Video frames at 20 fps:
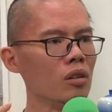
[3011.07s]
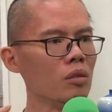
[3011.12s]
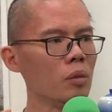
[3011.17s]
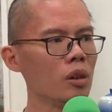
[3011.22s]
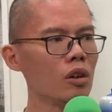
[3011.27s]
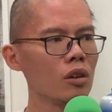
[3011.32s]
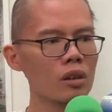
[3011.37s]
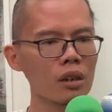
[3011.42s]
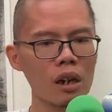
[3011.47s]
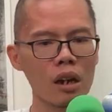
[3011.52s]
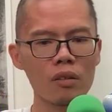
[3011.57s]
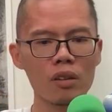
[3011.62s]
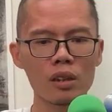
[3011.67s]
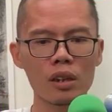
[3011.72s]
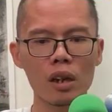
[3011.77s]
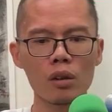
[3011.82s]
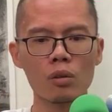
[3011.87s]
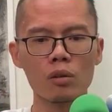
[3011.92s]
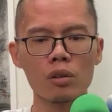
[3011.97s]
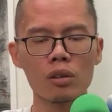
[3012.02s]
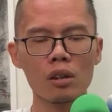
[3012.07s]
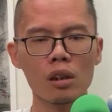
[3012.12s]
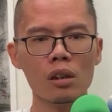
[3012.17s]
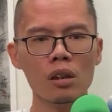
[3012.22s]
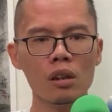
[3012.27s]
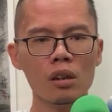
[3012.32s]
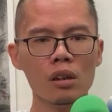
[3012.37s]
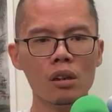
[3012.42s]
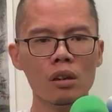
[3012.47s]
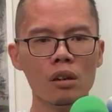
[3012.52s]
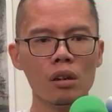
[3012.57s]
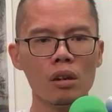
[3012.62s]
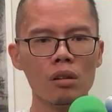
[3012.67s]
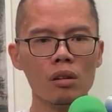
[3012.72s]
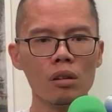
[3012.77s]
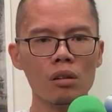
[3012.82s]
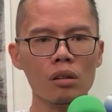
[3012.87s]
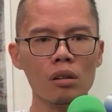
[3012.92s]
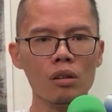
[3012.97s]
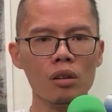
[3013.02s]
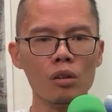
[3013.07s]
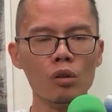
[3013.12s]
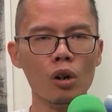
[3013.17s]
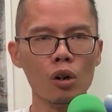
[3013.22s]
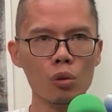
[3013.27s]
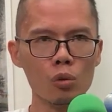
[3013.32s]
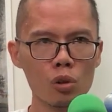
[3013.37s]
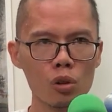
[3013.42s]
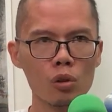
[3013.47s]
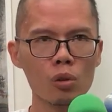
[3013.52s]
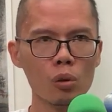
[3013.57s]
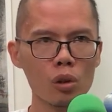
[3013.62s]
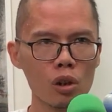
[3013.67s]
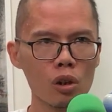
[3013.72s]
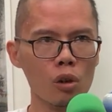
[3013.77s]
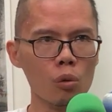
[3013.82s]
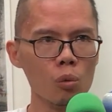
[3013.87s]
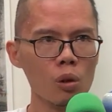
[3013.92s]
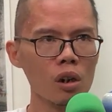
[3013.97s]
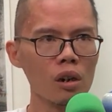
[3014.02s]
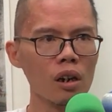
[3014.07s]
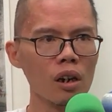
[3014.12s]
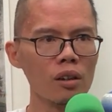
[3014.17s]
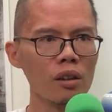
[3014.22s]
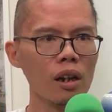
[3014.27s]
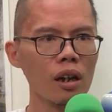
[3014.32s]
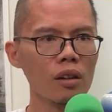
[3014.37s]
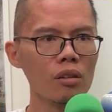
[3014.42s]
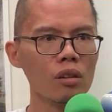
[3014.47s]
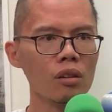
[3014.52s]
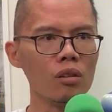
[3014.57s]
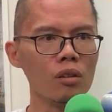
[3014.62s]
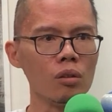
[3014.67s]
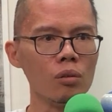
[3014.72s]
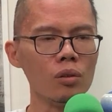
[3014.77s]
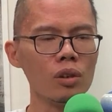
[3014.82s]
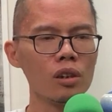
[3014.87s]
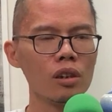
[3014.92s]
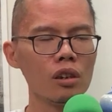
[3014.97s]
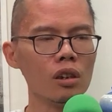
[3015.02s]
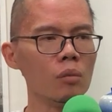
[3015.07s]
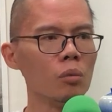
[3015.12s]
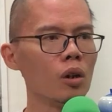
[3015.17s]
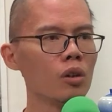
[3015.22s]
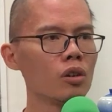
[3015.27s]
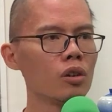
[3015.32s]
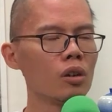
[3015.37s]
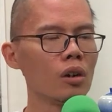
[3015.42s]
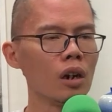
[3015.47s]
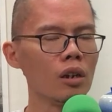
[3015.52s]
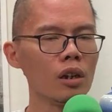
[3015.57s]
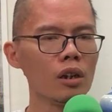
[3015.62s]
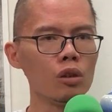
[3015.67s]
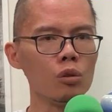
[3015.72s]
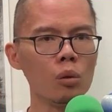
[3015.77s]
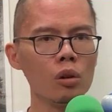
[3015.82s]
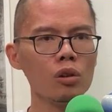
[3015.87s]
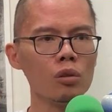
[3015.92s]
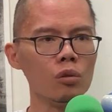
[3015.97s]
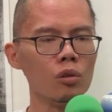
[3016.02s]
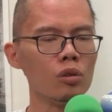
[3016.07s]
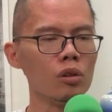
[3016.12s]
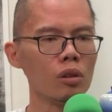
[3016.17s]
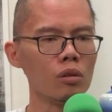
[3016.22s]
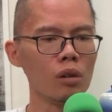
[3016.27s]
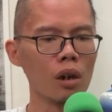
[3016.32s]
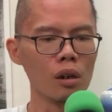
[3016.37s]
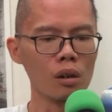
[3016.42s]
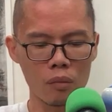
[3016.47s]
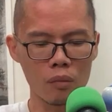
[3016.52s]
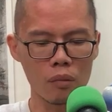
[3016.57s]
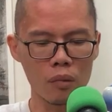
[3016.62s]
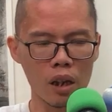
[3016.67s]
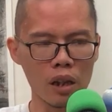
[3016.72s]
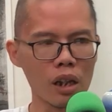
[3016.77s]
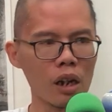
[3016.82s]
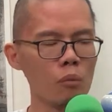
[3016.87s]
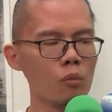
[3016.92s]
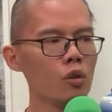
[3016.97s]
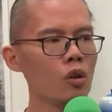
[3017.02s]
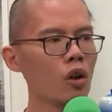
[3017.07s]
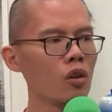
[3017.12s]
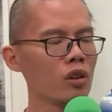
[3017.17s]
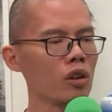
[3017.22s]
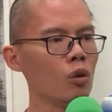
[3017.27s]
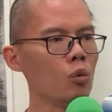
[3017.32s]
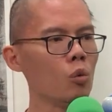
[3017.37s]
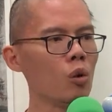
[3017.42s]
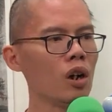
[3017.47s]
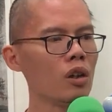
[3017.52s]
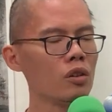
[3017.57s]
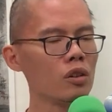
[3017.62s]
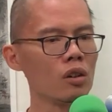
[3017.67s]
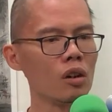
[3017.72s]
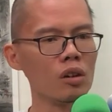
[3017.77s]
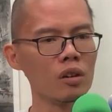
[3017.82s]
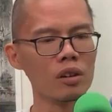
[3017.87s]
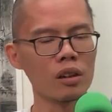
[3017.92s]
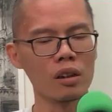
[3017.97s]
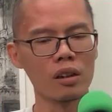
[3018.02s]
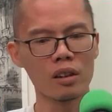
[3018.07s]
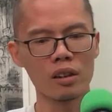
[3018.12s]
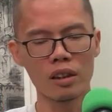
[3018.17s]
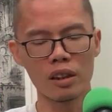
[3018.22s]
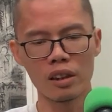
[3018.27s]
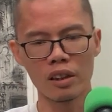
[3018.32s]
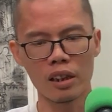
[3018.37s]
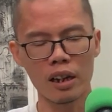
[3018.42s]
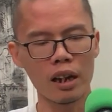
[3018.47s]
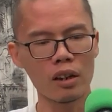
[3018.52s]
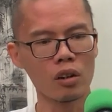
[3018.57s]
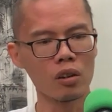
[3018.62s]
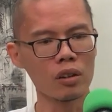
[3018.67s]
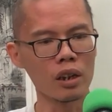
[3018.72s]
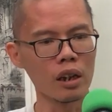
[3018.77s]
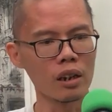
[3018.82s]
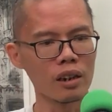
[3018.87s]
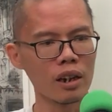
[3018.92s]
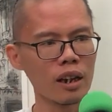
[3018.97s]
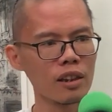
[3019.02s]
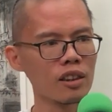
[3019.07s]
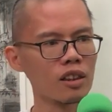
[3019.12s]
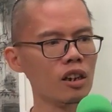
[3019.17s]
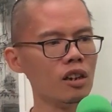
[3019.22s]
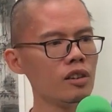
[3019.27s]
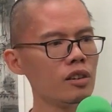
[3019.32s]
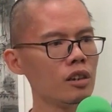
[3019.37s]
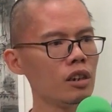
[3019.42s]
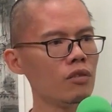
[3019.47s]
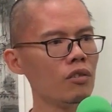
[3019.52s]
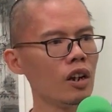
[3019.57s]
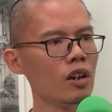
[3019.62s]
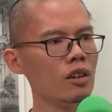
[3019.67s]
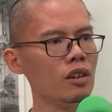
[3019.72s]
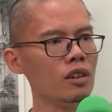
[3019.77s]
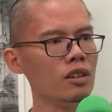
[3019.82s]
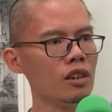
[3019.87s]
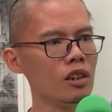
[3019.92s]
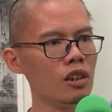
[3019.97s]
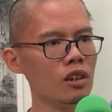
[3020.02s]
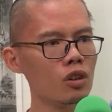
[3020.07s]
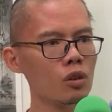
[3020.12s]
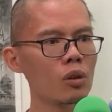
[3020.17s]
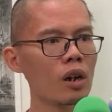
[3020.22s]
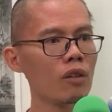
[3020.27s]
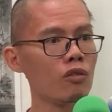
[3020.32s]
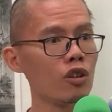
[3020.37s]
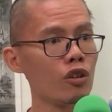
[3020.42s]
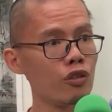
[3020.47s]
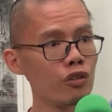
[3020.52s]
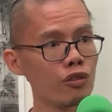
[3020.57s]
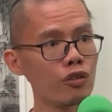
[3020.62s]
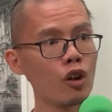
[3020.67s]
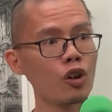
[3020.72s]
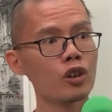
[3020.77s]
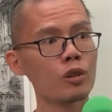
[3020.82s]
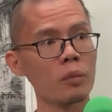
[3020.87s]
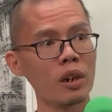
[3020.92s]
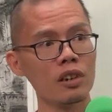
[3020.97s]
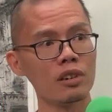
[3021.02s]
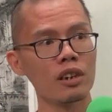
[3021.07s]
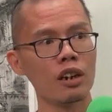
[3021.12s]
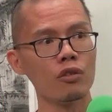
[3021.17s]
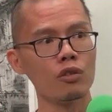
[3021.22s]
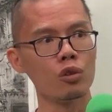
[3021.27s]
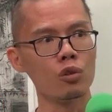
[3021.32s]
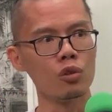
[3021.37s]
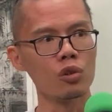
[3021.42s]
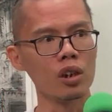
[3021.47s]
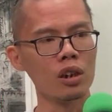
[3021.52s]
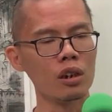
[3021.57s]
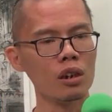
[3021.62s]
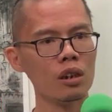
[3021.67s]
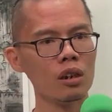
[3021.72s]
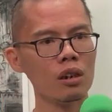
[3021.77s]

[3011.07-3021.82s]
Because every time you are doing your work and then you see the bottle and then you want to drink, right? And I'm not the ones or kind of that get thirsty very easily. So I have to force myself to drink.